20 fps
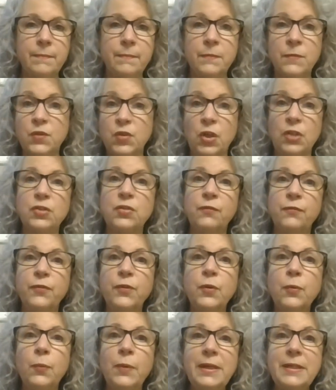Just a
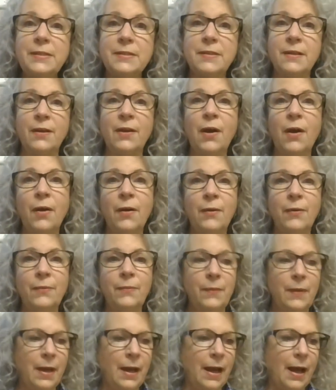few weeks ago,
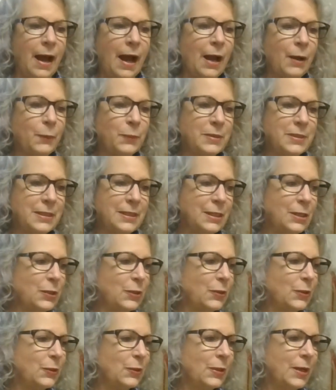I was
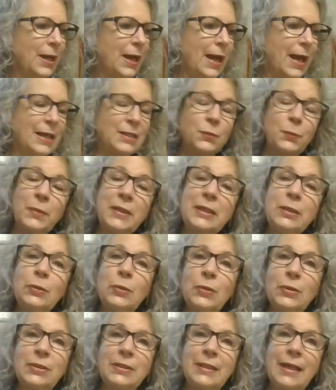here as we
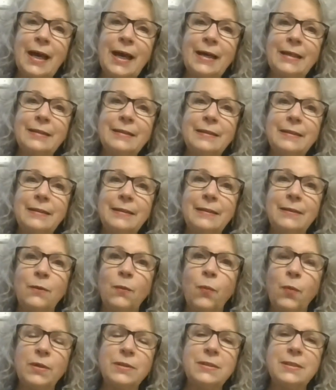looked at
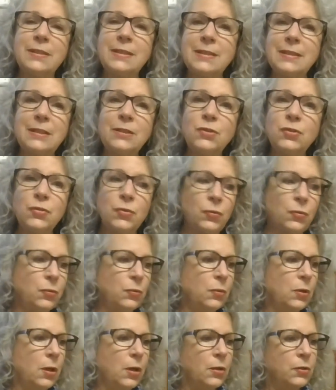what's
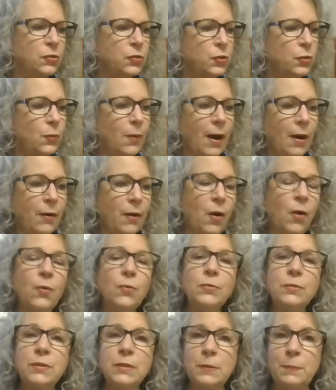essential to our
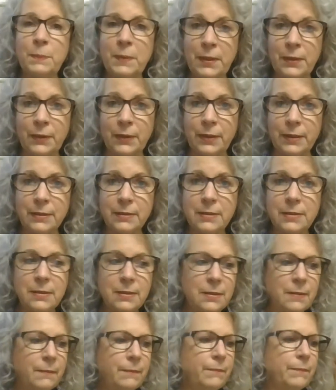own
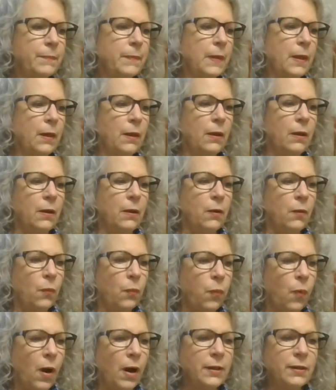spirits.
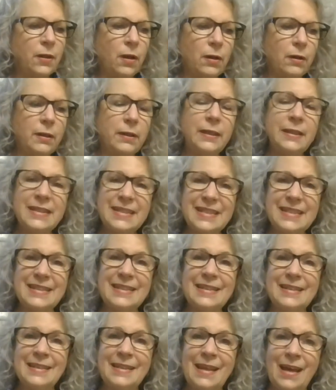What is
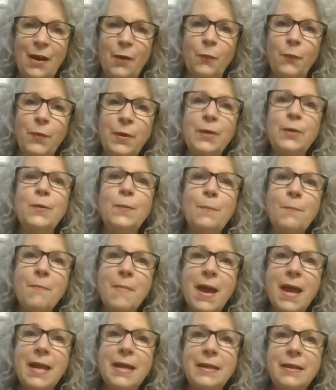it that we're
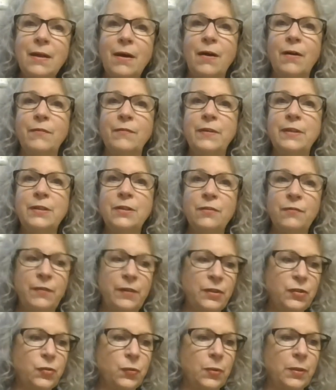made of
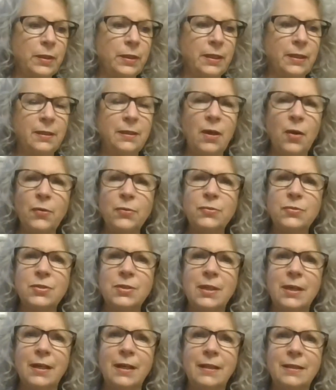individually?
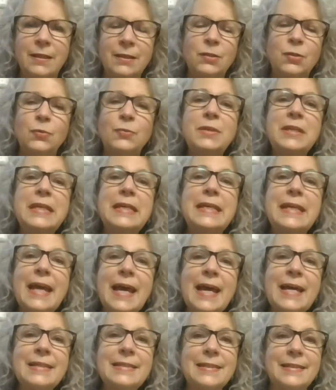The unique
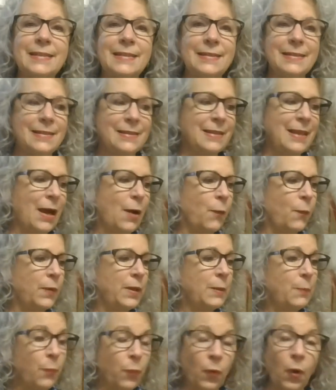essence that
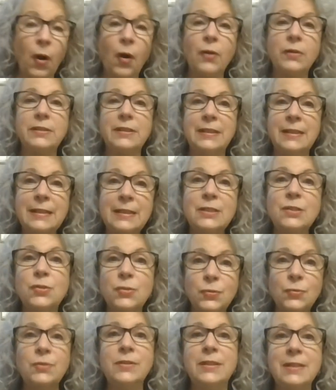we brought
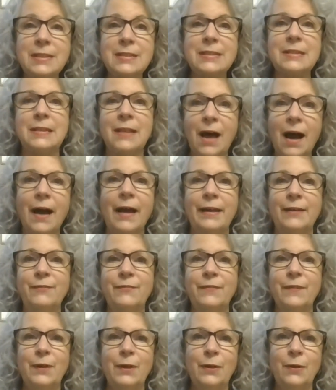into this life
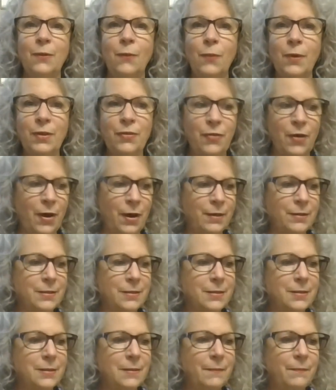with
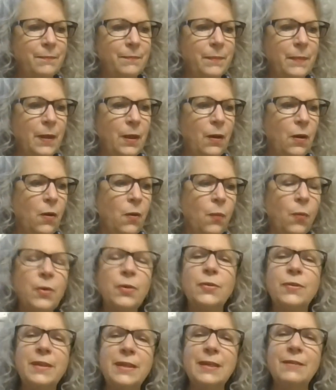us. What
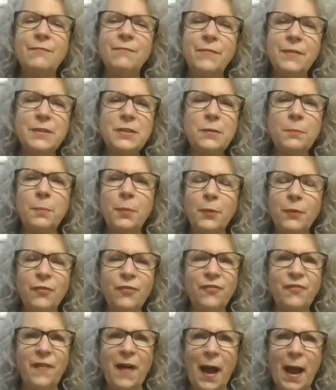are the invisible
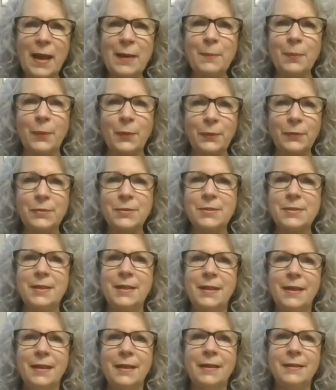fibers
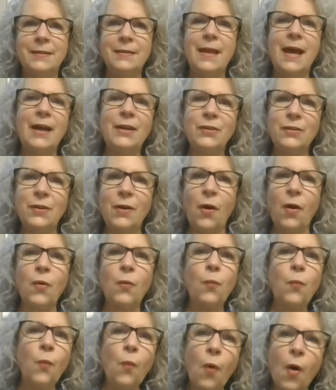that
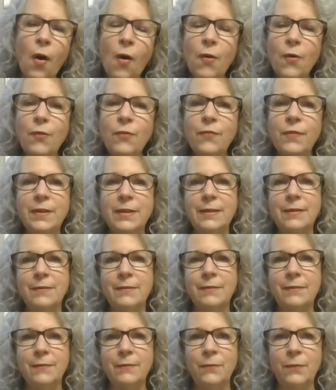are
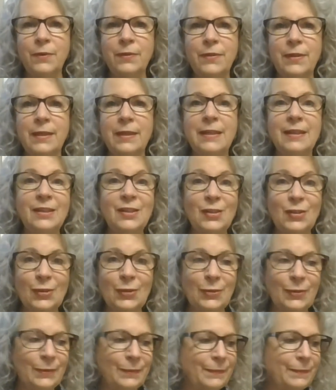woven within
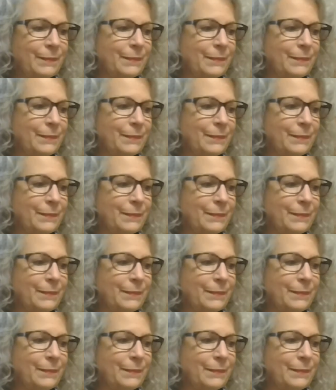you?